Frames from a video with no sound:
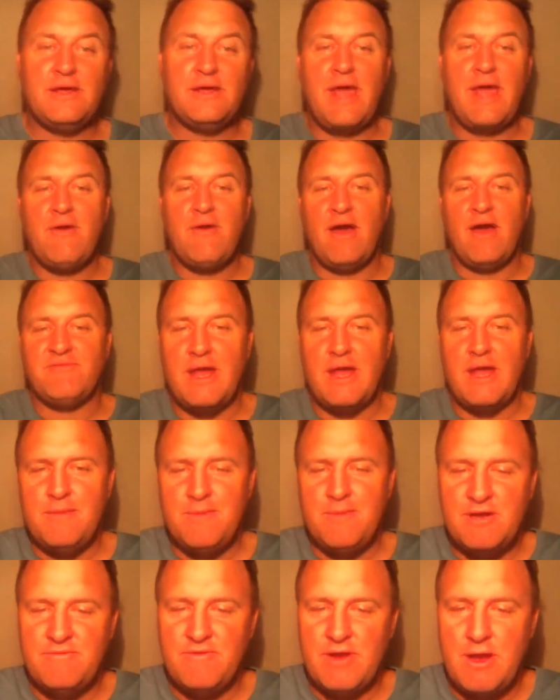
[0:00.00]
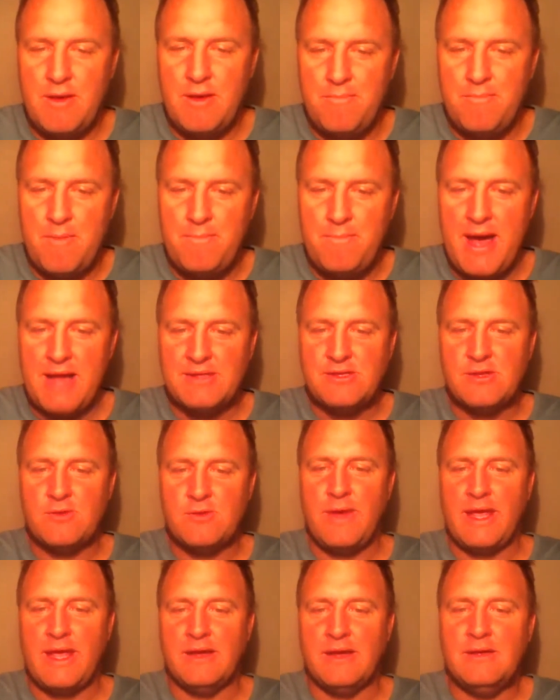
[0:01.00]
Gary, I've done a bit of an about
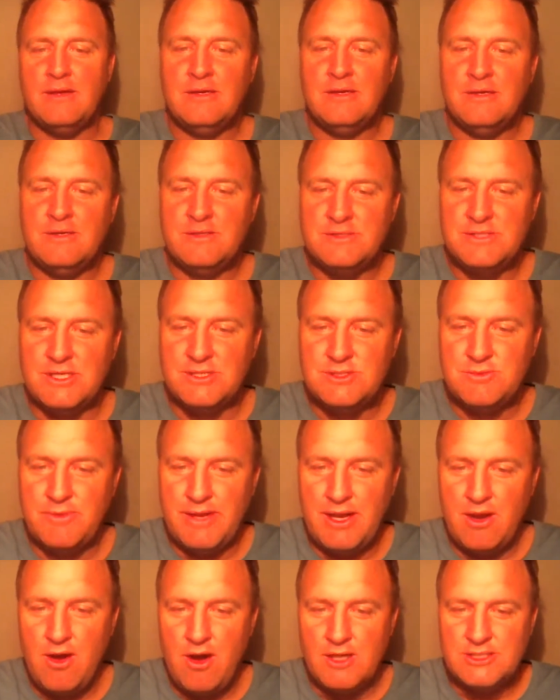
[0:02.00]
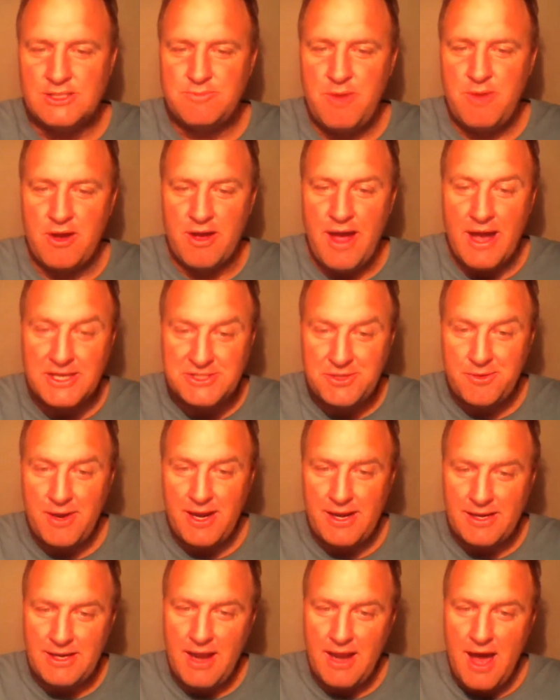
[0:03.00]
swing since we last spoke. I actually
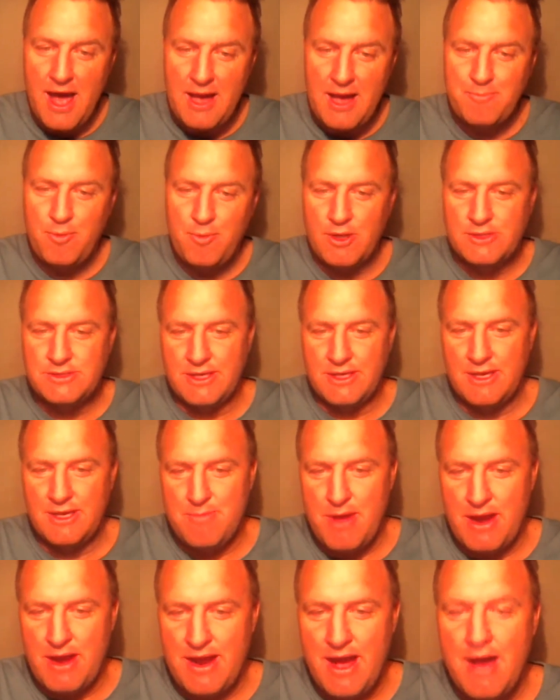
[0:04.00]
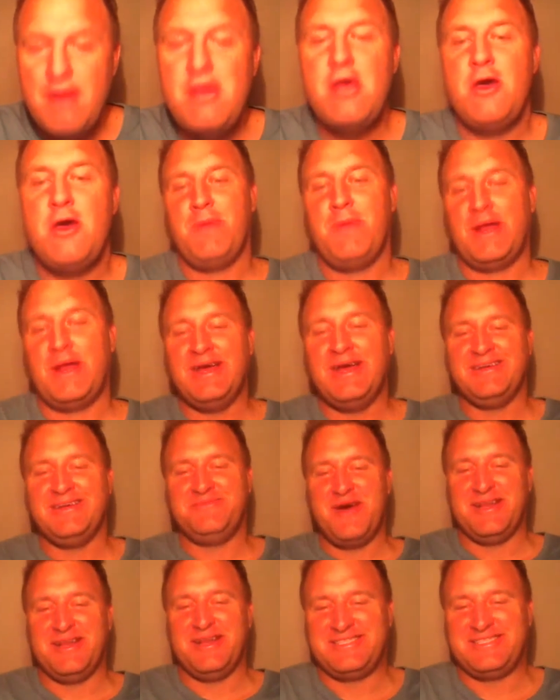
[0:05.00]
really like Puerto Human now. But
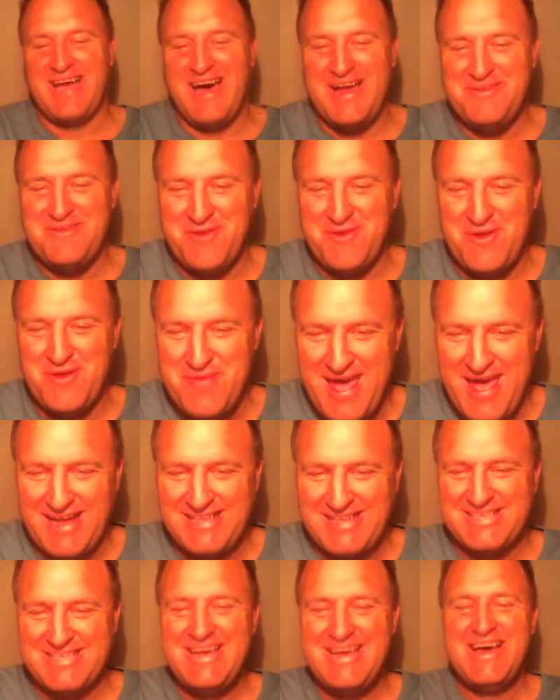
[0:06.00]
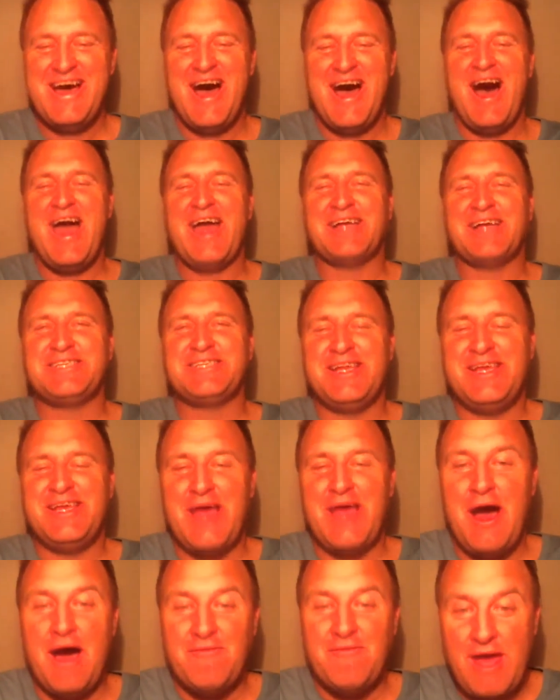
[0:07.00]
aside from that, I've
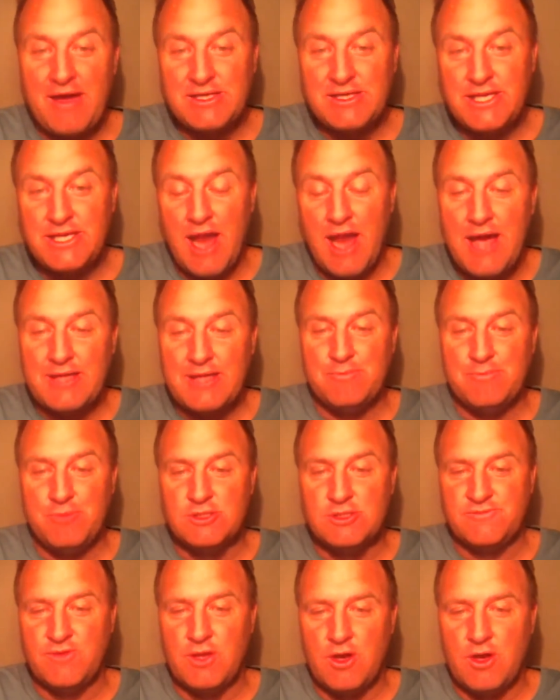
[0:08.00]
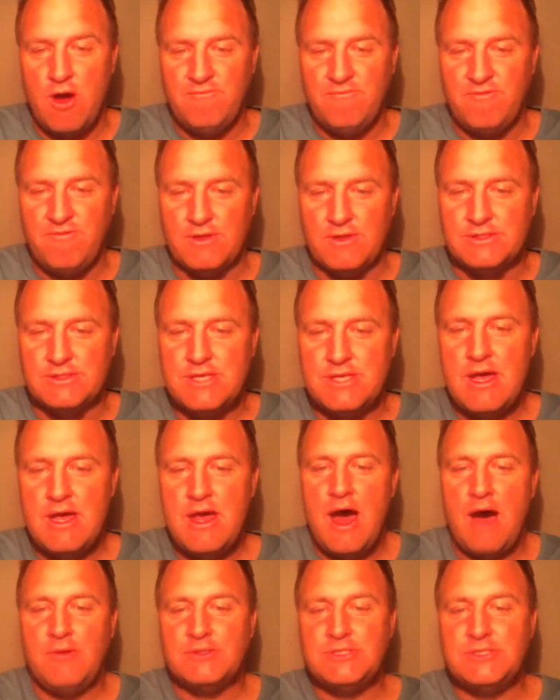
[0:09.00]
actually liked the Bulls for the conference.
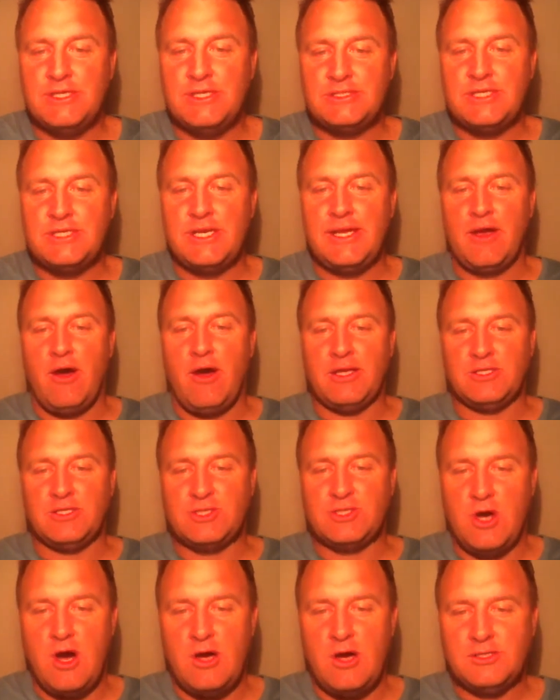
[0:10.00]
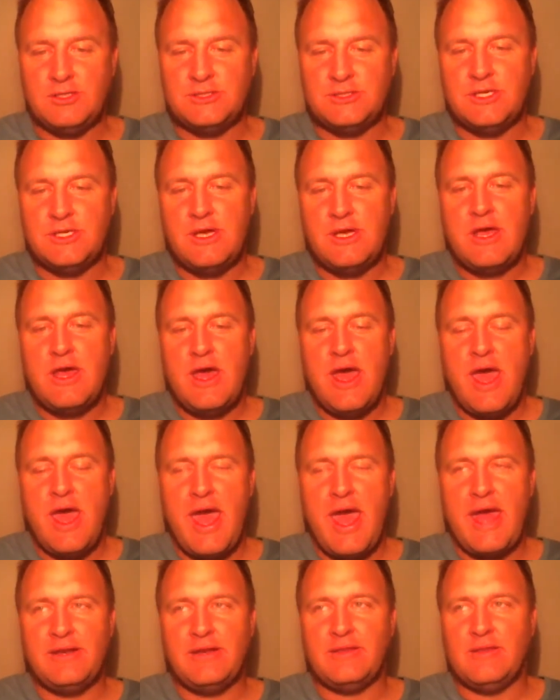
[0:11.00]
I was initially going Sharks.
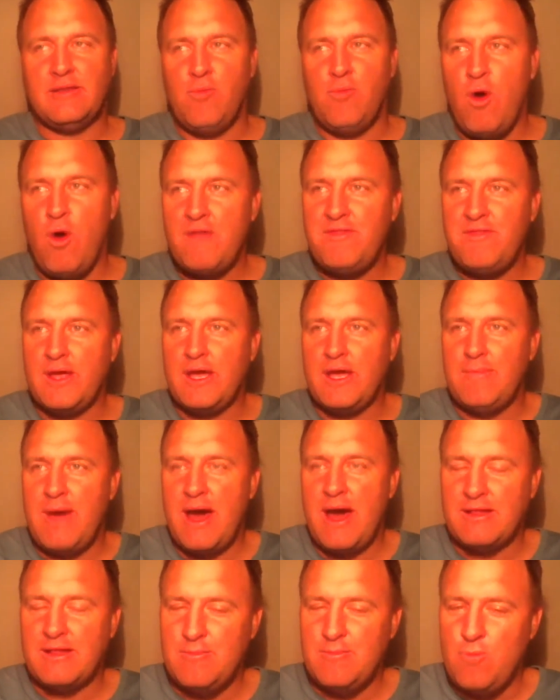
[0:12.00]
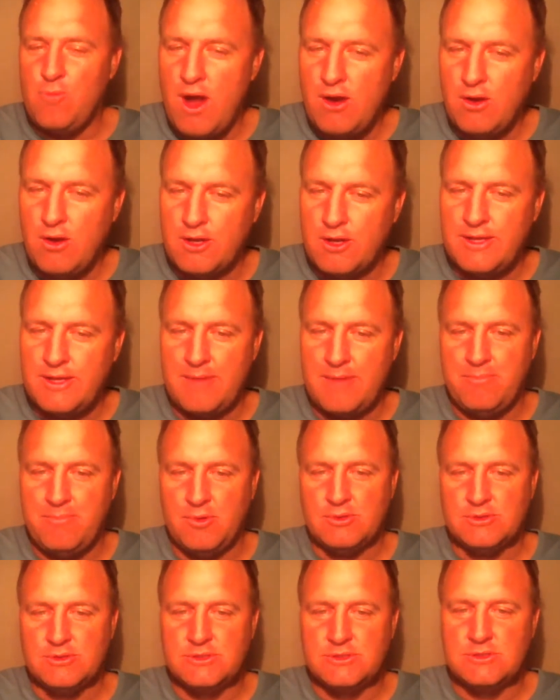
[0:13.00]
And the more I think about it, the more I look at that
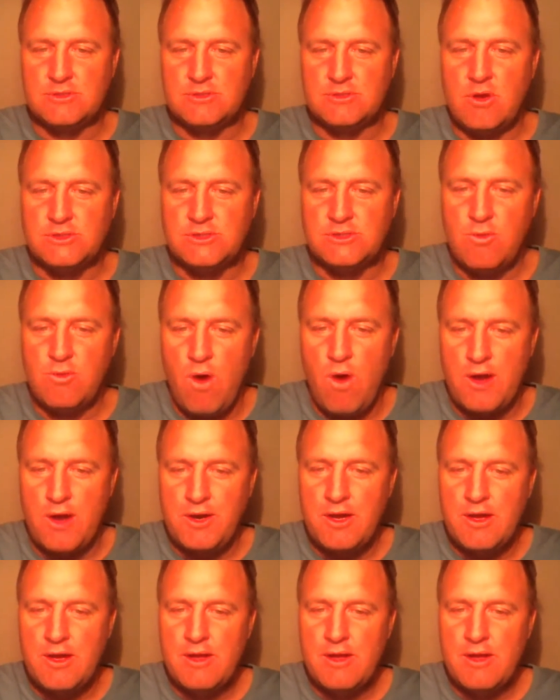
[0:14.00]
Bulls squad,